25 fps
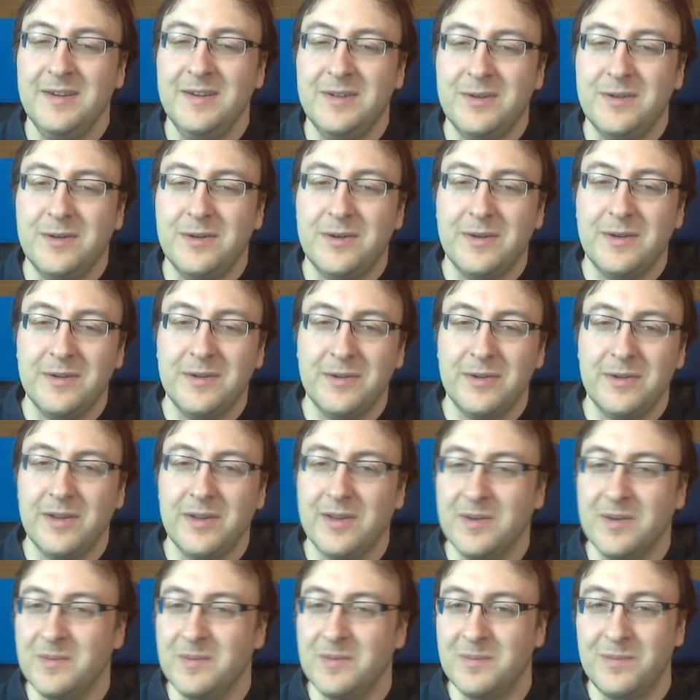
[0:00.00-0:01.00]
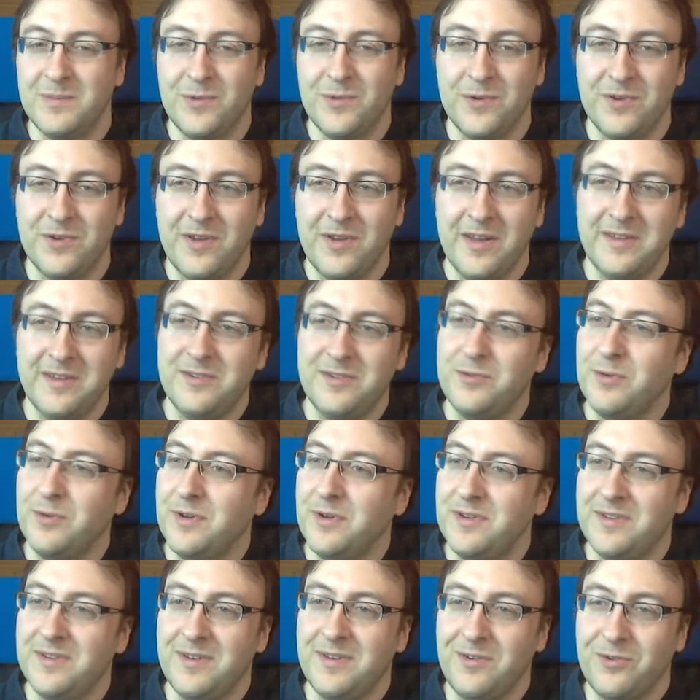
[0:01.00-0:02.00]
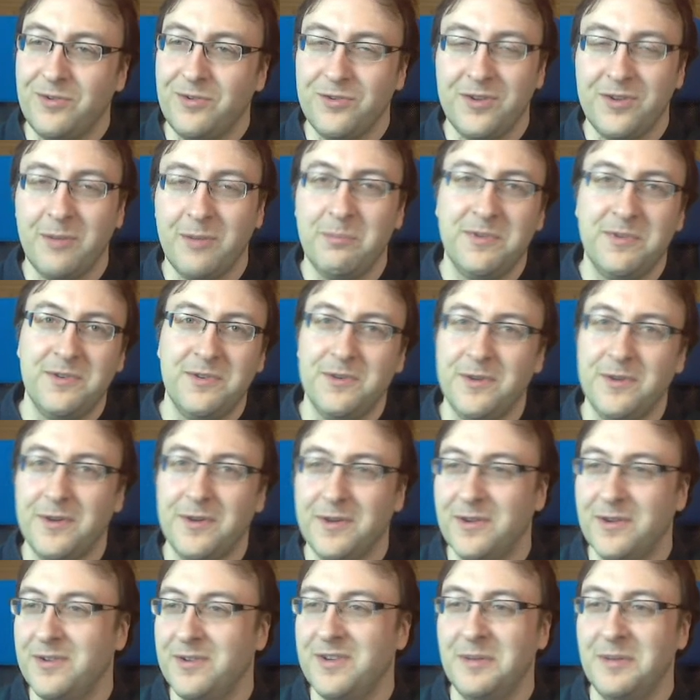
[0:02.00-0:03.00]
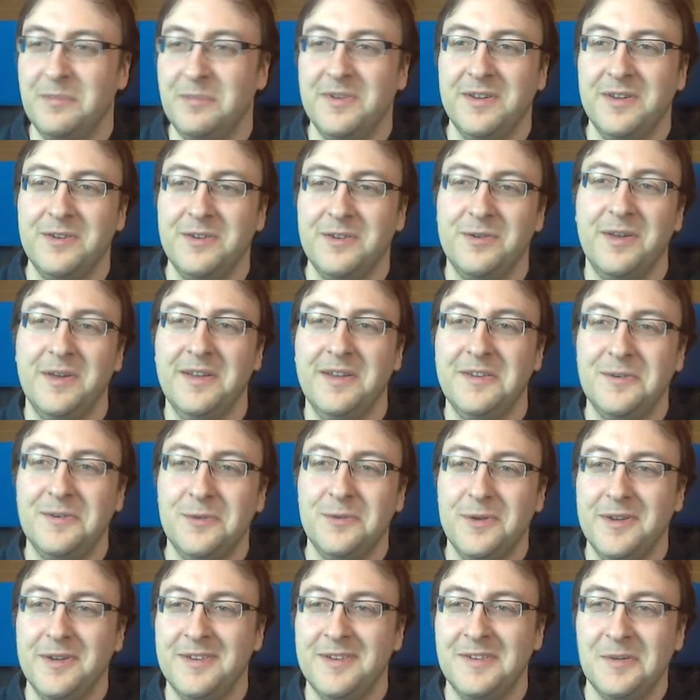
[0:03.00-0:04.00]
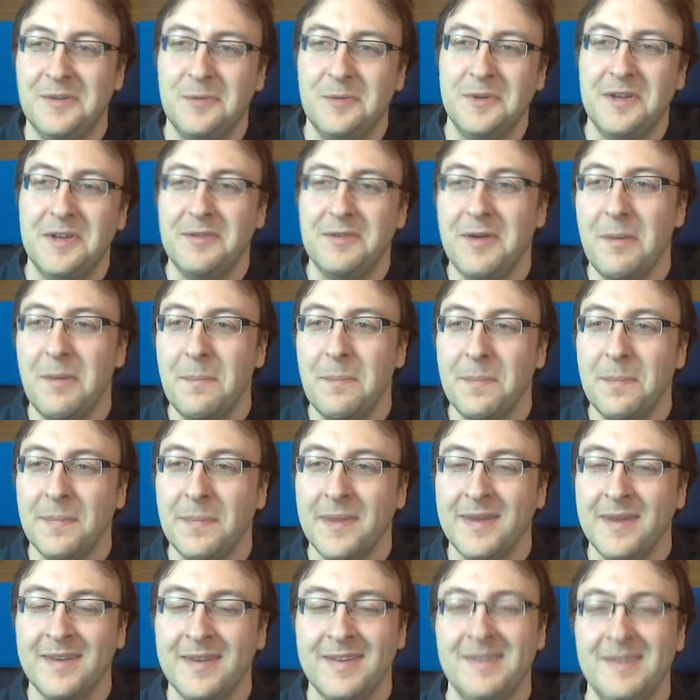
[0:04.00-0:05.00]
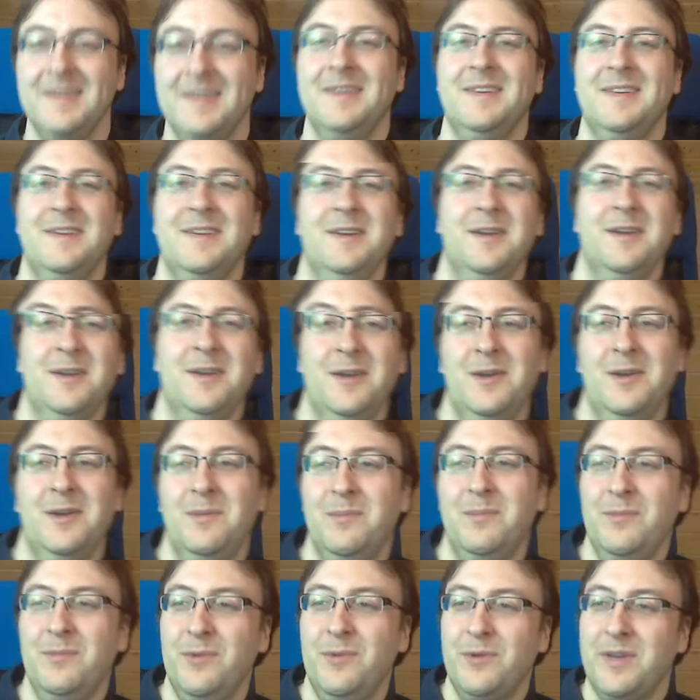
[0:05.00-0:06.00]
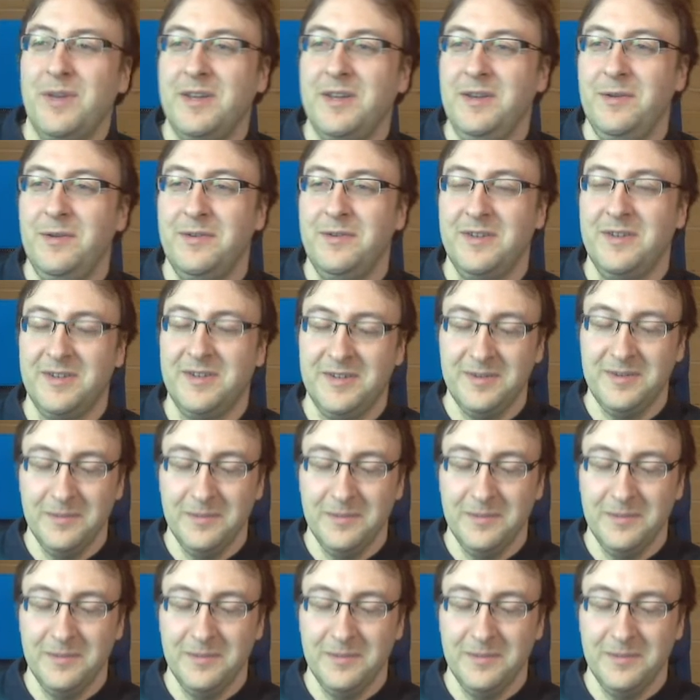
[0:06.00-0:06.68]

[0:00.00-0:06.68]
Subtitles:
or you can push asteroids into ships, or ships into asteroids, or whatever. You can use it